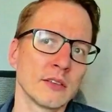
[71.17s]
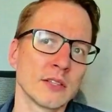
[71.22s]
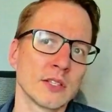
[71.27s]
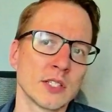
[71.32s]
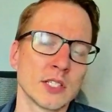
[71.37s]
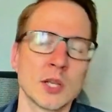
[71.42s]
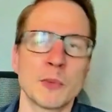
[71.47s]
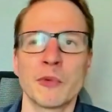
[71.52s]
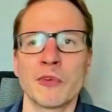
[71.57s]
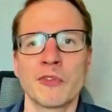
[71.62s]

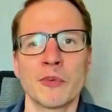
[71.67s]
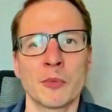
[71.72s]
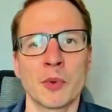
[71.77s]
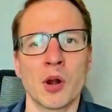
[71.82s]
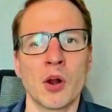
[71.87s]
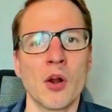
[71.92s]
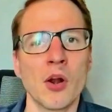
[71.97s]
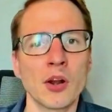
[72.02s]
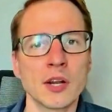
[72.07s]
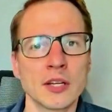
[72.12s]
Some of them are
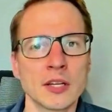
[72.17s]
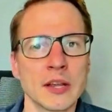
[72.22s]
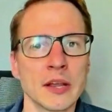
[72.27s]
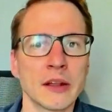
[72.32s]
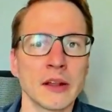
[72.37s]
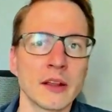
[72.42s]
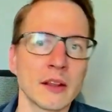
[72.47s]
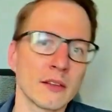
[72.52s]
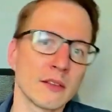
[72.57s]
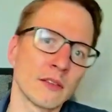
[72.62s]

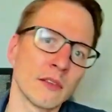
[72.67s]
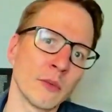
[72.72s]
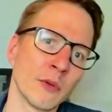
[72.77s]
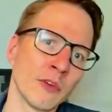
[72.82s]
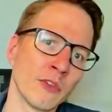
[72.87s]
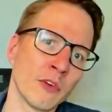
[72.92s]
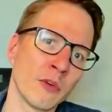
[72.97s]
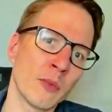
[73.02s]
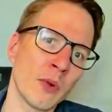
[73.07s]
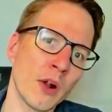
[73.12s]
Arctic, some of
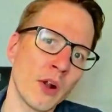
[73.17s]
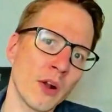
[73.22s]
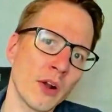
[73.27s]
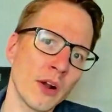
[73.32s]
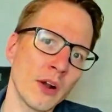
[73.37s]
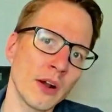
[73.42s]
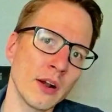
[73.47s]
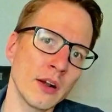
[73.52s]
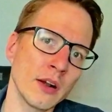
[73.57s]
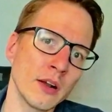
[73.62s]
them
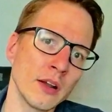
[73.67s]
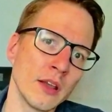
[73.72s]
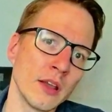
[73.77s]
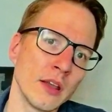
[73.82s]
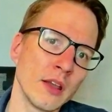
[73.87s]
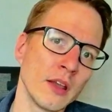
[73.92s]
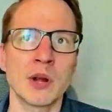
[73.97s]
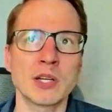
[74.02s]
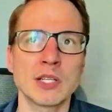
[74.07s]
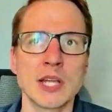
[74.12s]
are
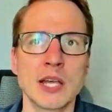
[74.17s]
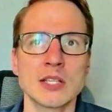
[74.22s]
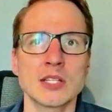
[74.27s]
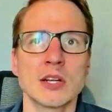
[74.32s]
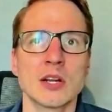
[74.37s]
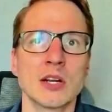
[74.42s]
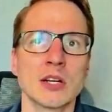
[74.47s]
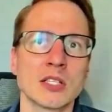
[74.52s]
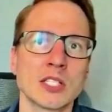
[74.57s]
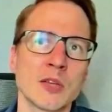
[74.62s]

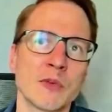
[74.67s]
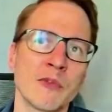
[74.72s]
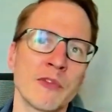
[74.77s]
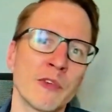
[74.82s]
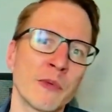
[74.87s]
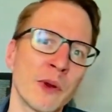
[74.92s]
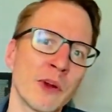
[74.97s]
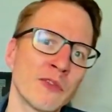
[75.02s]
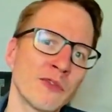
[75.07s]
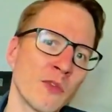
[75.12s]
desert, some of them
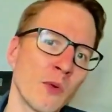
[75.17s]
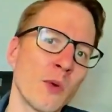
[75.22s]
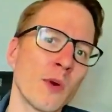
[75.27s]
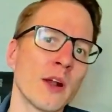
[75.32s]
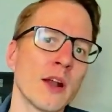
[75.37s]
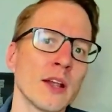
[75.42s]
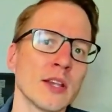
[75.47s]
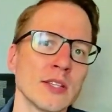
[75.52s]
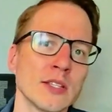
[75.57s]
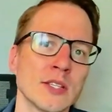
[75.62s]
are
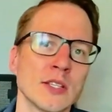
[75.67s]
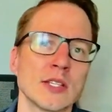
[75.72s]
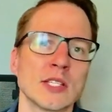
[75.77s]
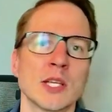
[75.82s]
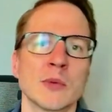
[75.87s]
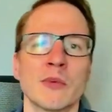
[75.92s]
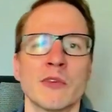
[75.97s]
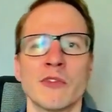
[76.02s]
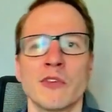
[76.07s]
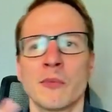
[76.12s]
forest,
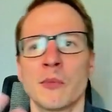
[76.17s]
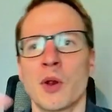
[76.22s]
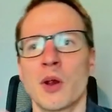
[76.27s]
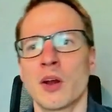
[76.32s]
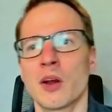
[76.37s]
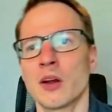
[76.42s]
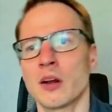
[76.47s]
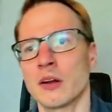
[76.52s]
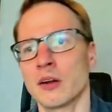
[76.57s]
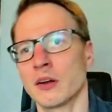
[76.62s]
some of them
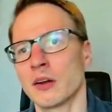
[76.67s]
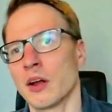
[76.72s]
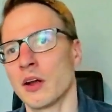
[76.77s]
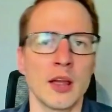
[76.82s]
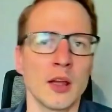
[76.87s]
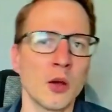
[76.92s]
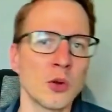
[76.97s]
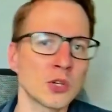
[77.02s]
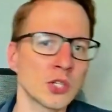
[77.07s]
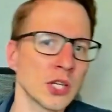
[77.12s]
are
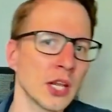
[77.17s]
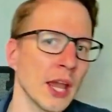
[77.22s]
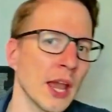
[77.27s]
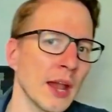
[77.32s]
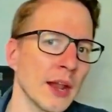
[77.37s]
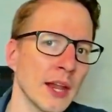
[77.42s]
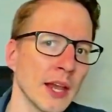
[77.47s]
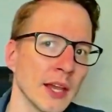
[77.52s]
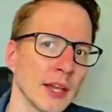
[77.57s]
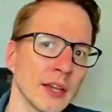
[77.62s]

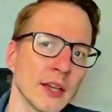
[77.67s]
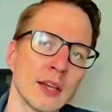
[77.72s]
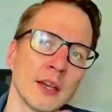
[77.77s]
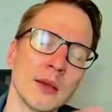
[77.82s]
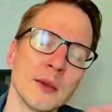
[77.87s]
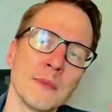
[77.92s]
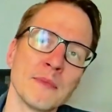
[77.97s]
oceanic.